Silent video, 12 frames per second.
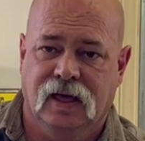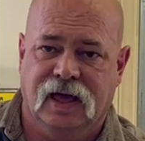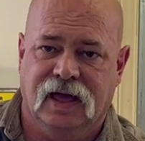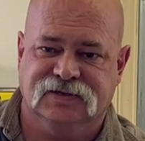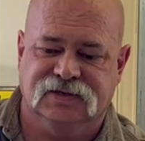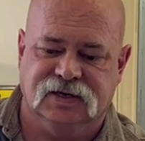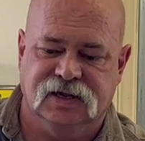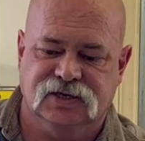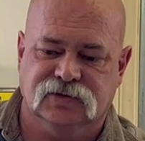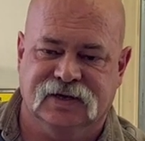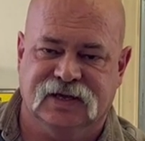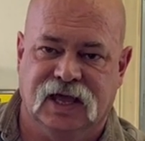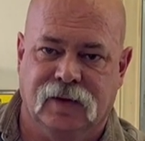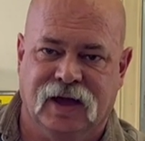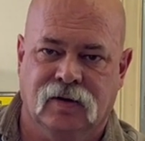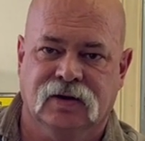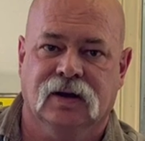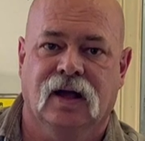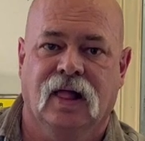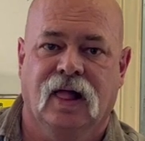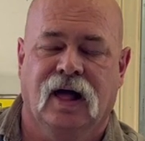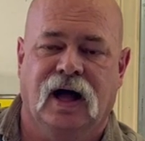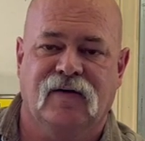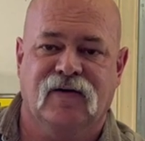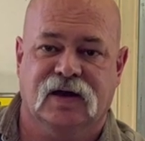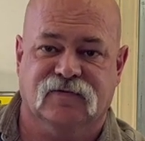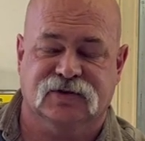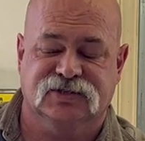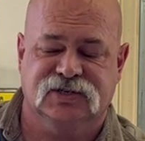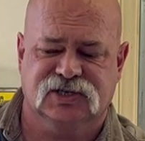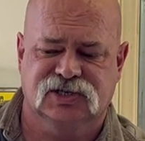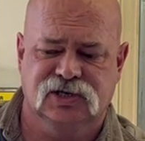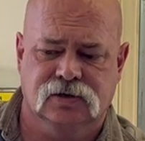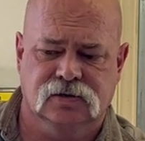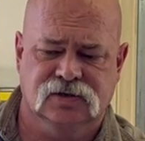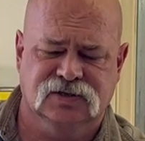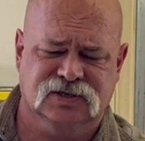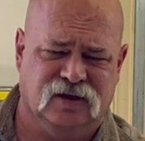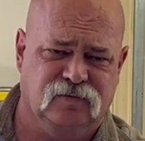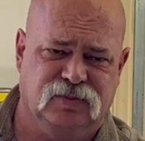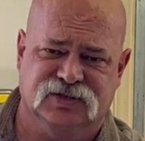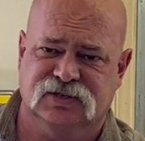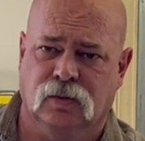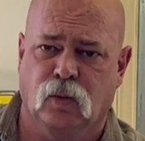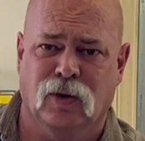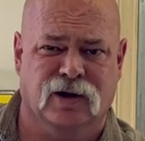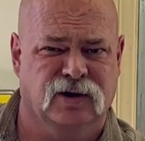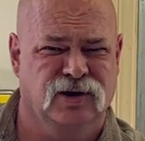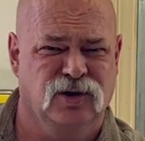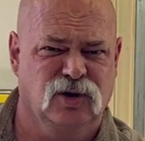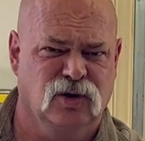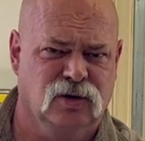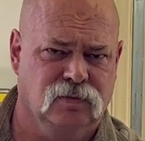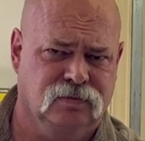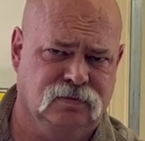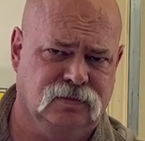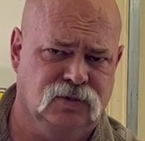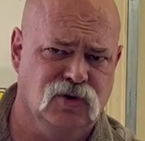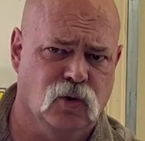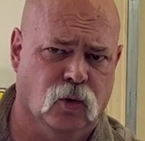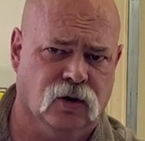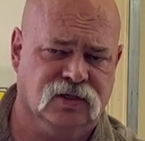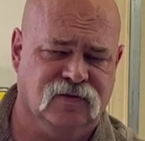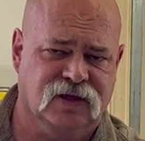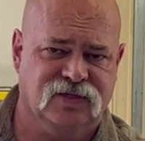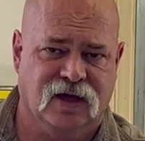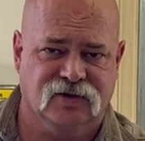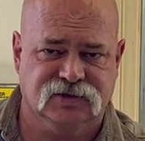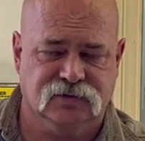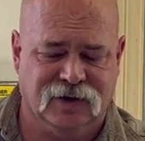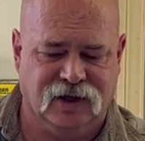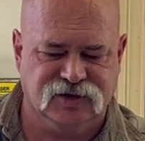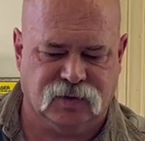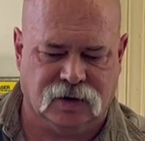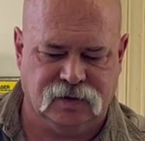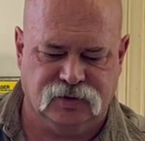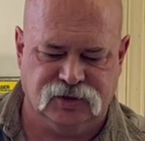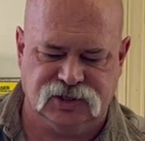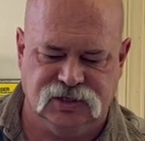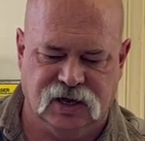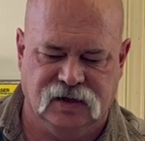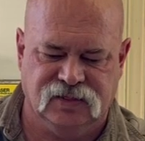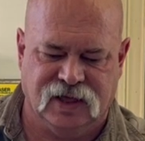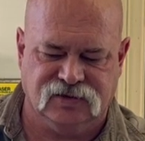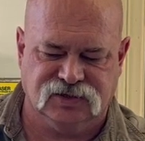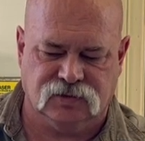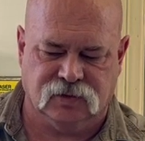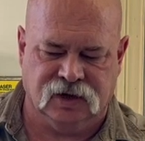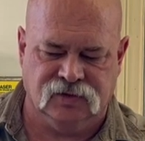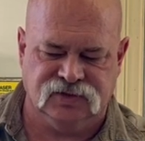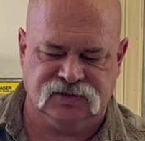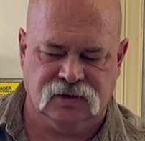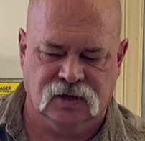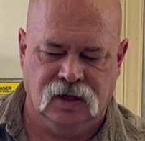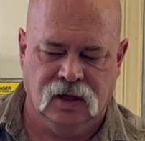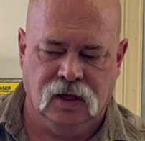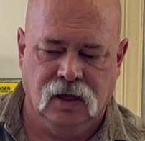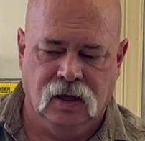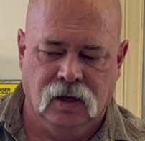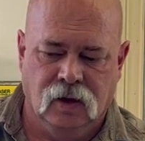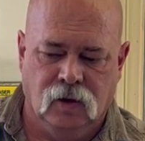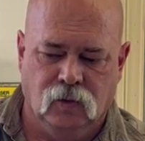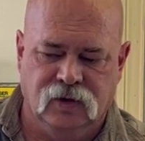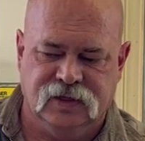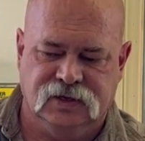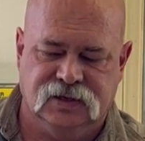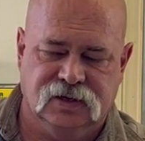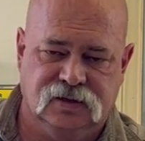as it initially came out. I've had it for 6 years. I put somewhere north of 8,000 rounds, probably pushing 9,000 rounds with it.